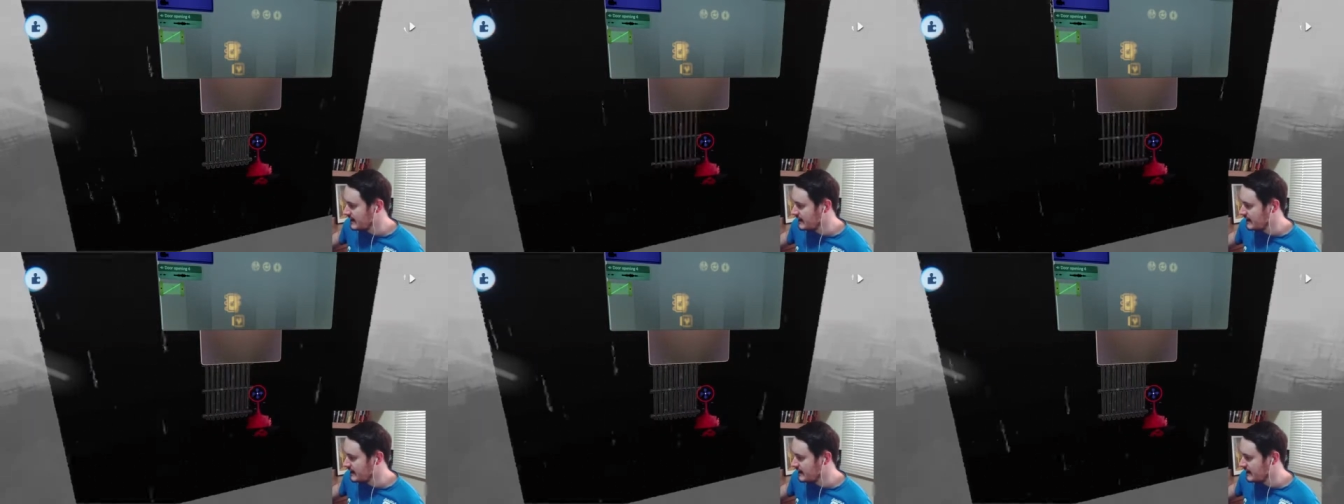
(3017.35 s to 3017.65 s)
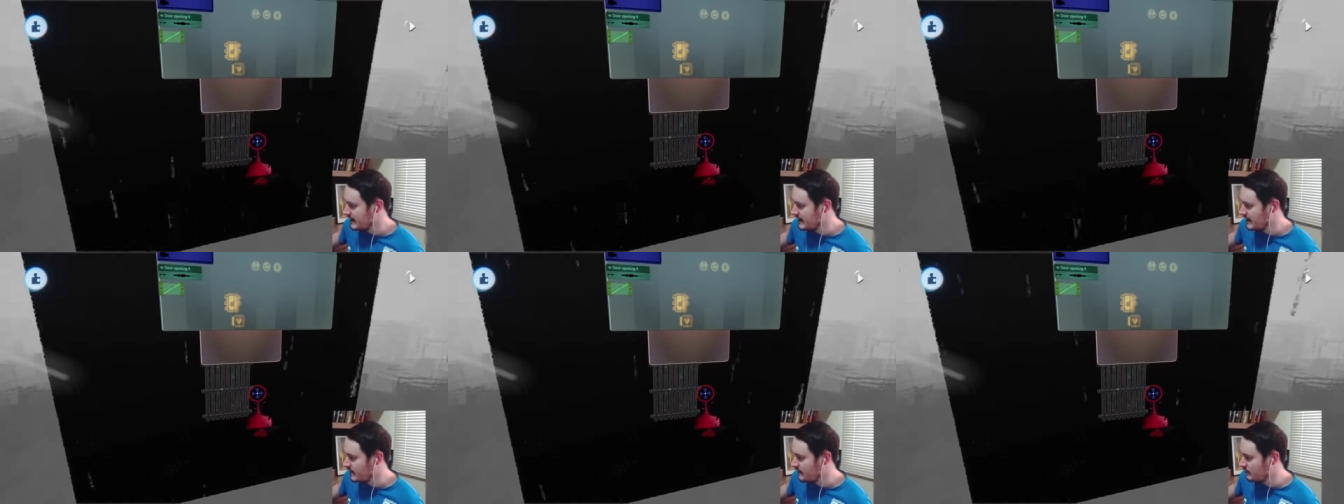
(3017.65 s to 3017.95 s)

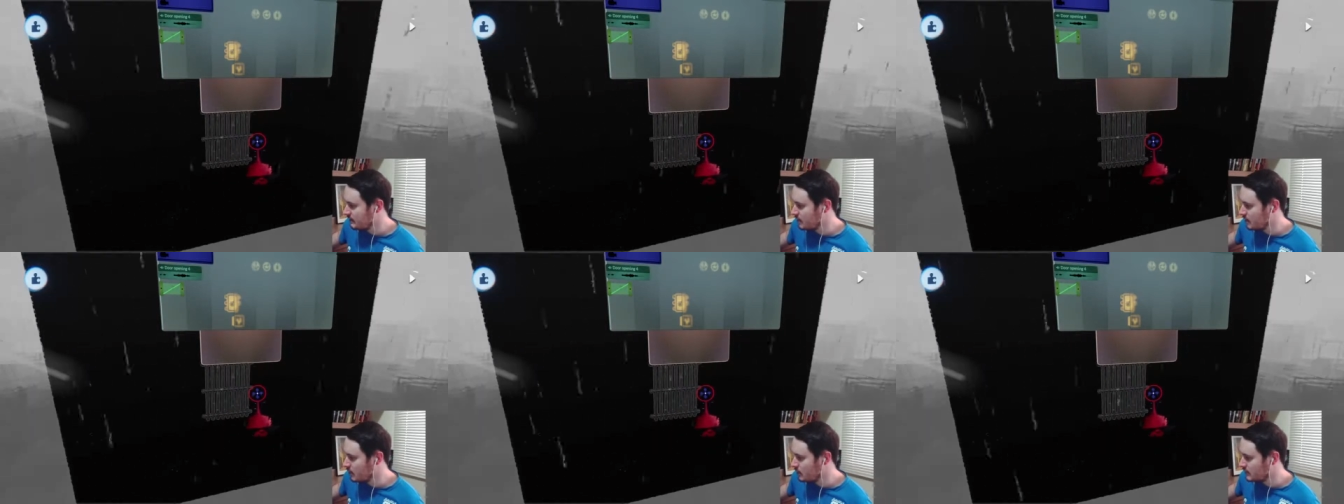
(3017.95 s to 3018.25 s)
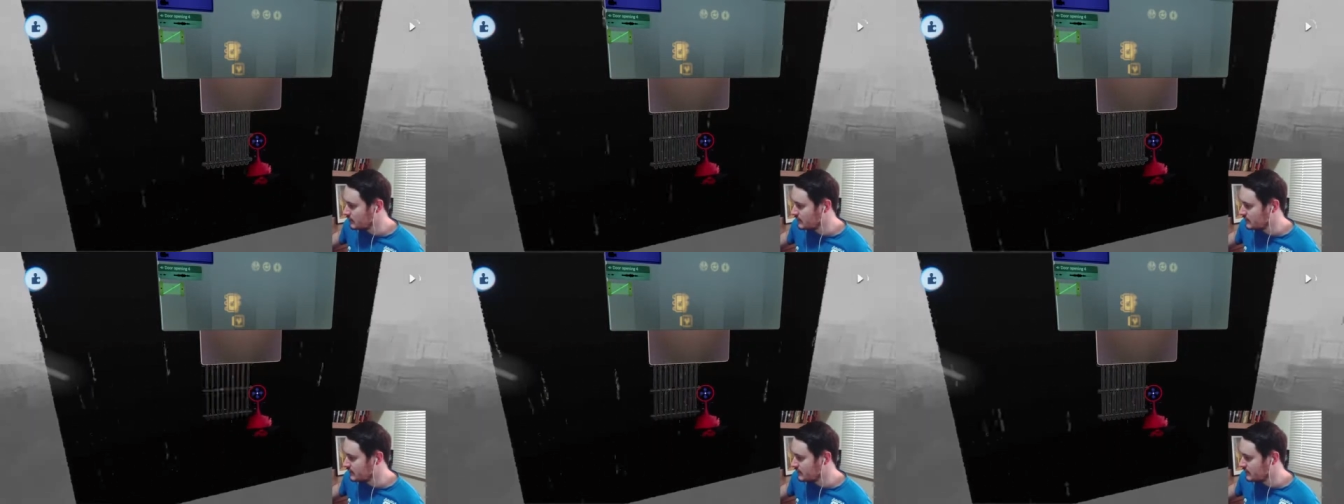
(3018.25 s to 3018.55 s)
a
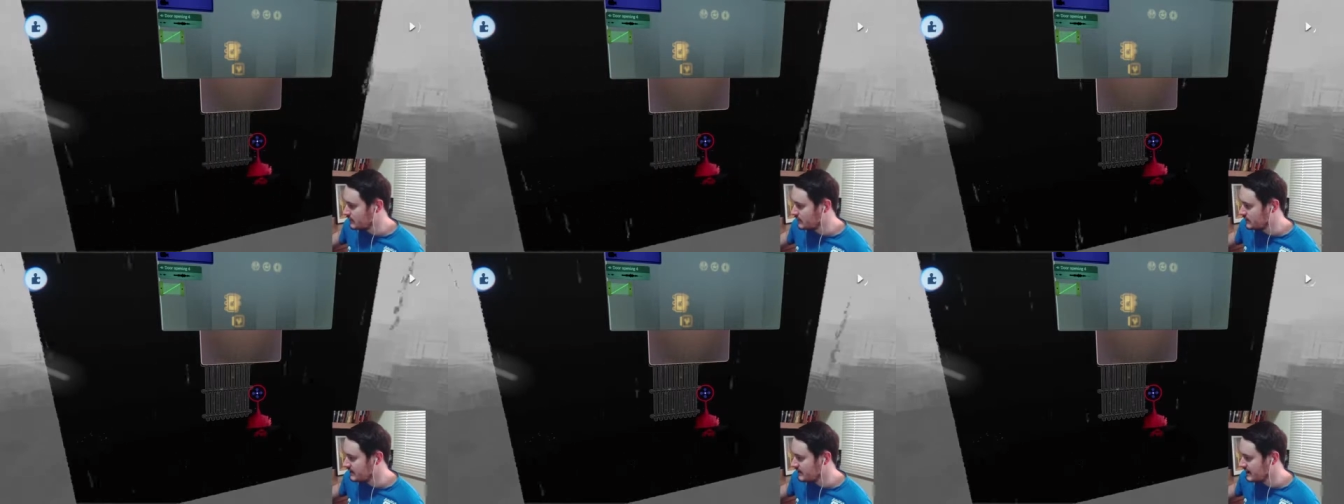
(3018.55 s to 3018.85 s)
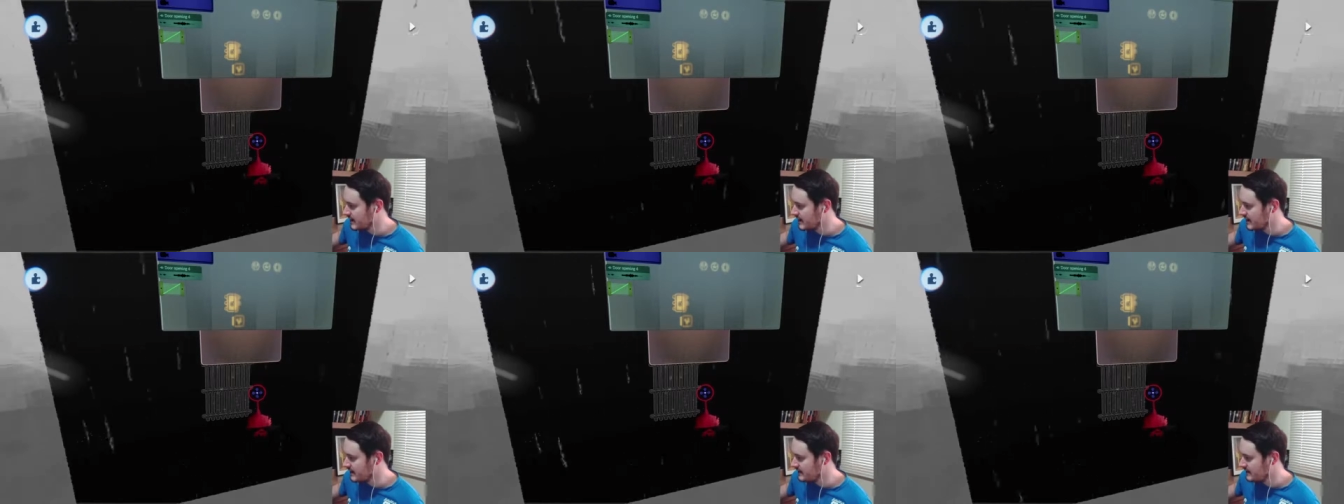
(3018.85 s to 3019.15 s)
bolt to the
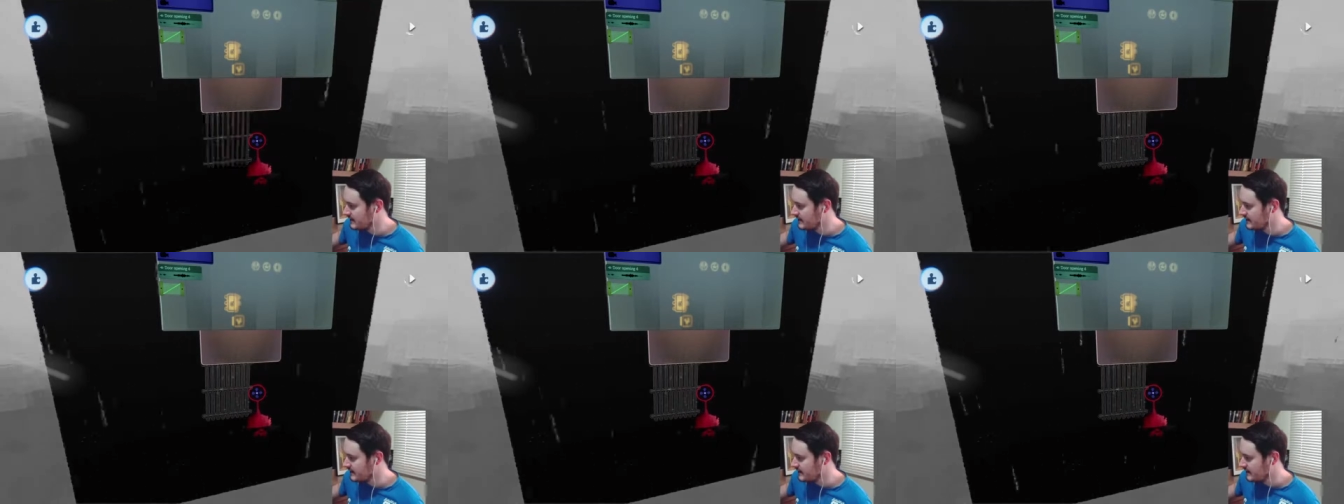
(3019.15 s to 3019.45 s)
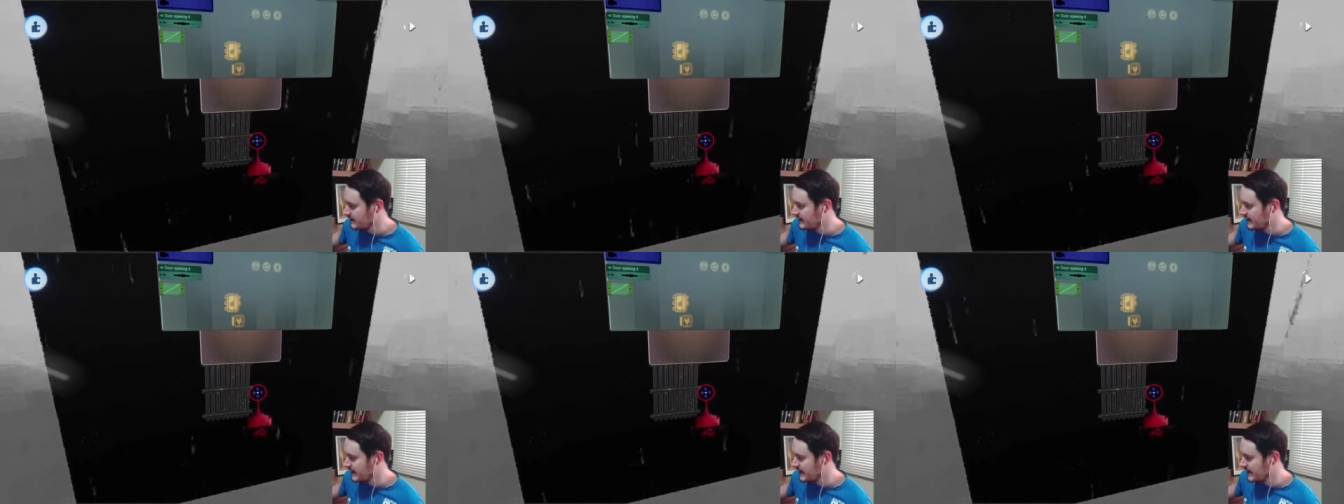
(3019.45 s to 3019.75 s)
gate
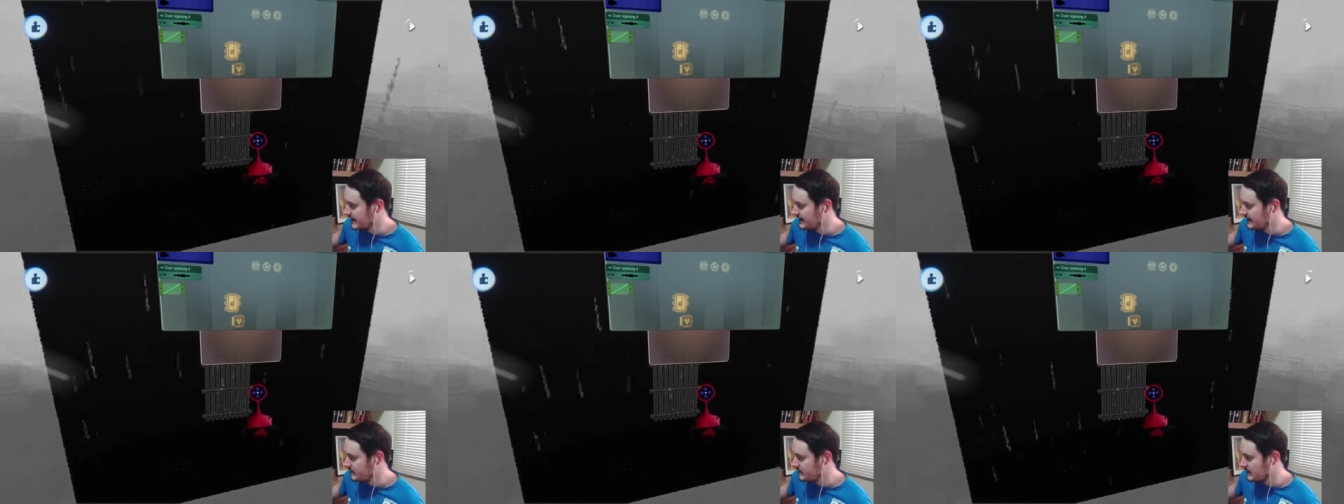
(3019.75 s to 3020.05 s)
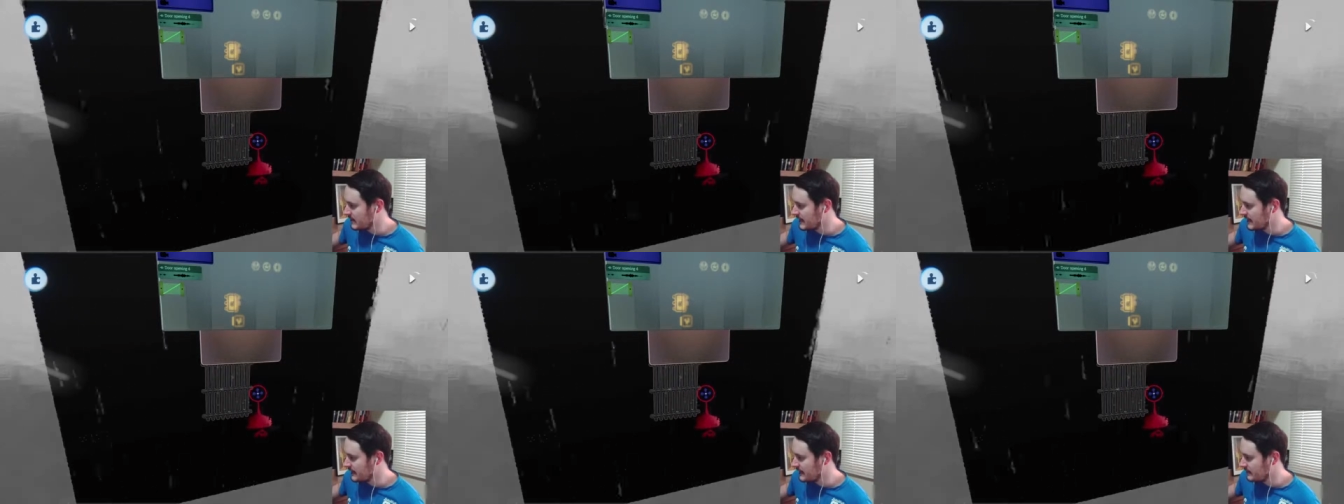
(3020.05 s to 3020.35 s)
and a
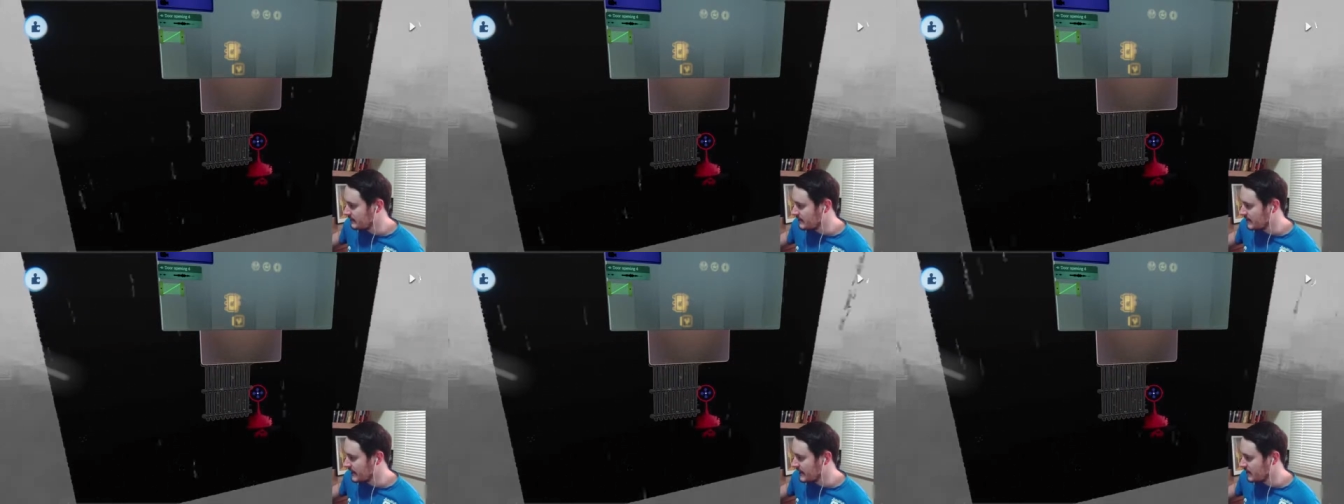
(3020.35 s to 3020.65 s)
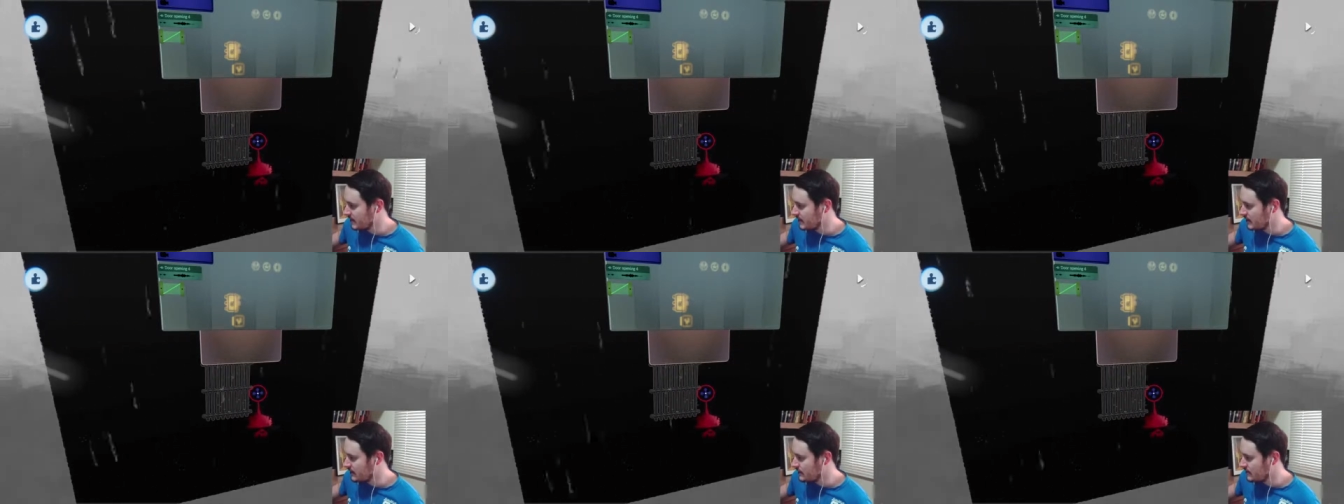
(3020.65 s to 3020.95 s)
black
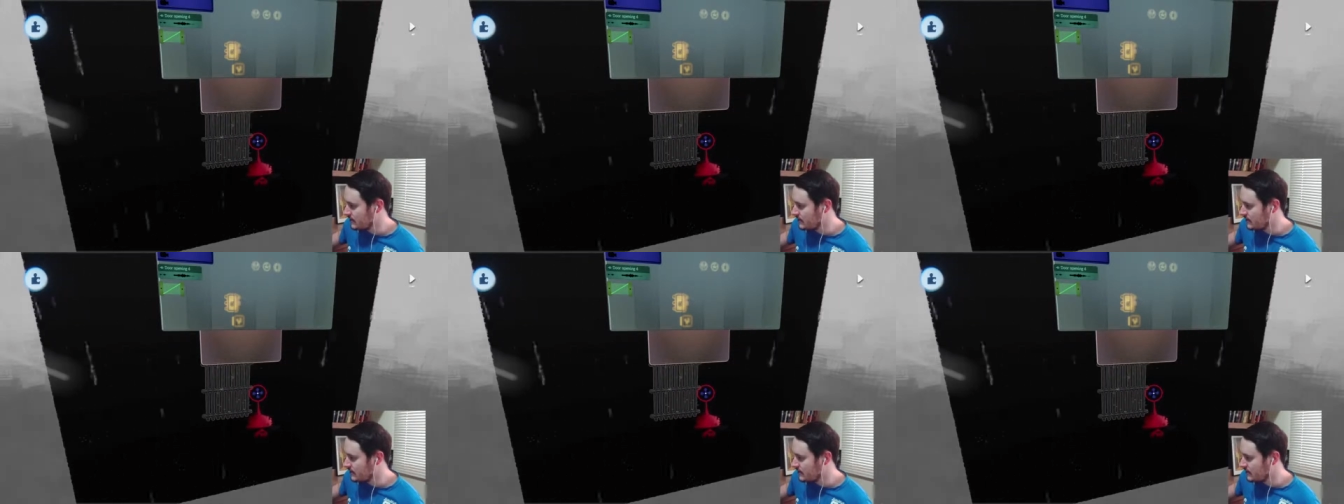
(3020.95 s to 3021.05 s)
background,